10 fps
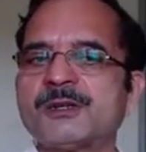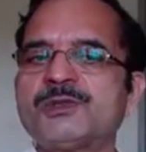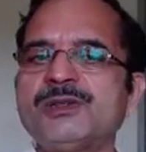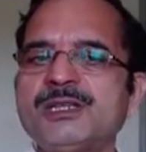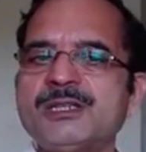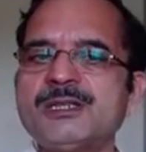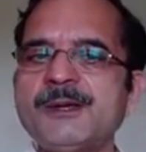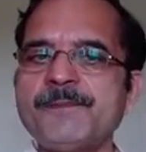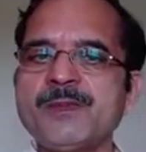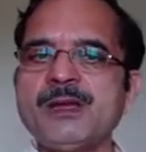So this is
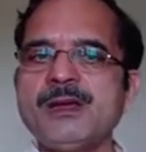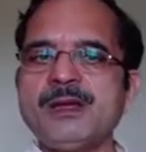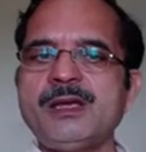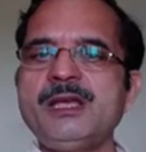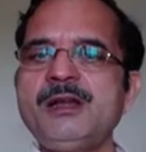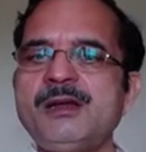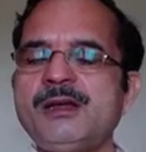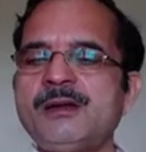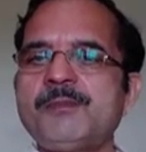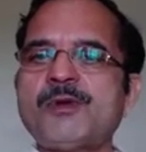the, in
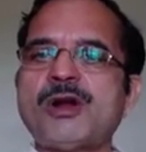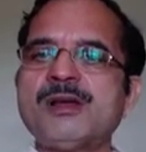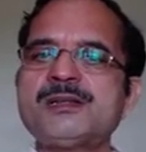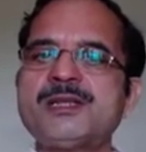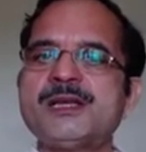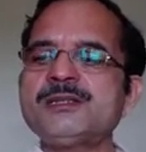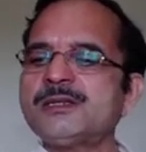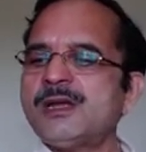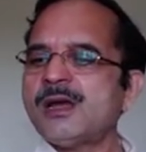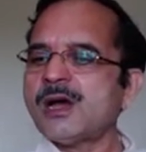broader sense,
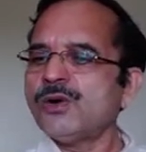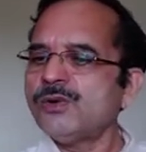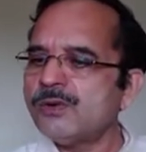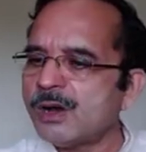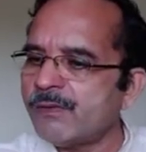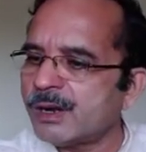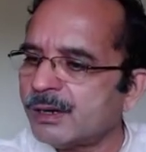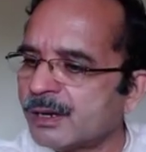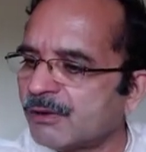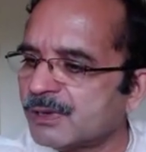how our
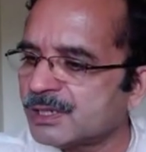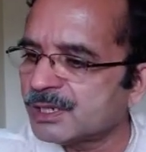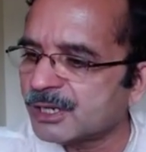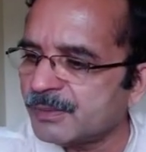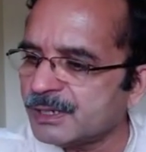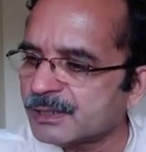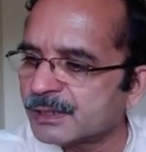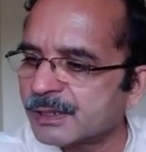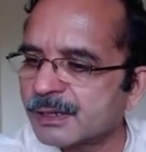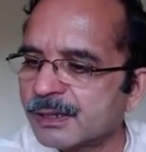nervous system is
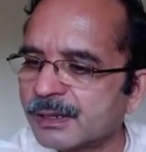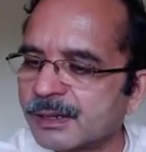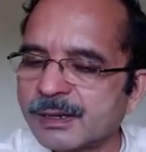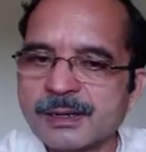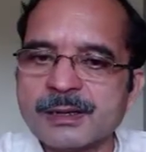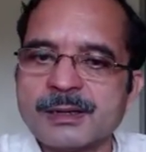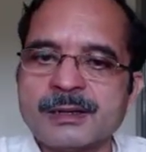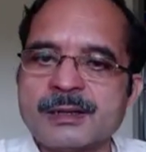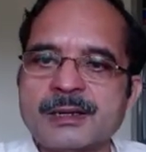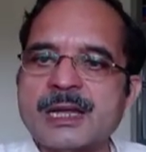
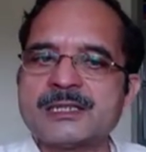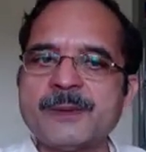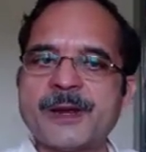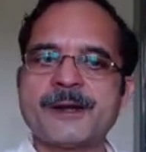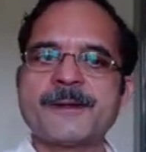classified.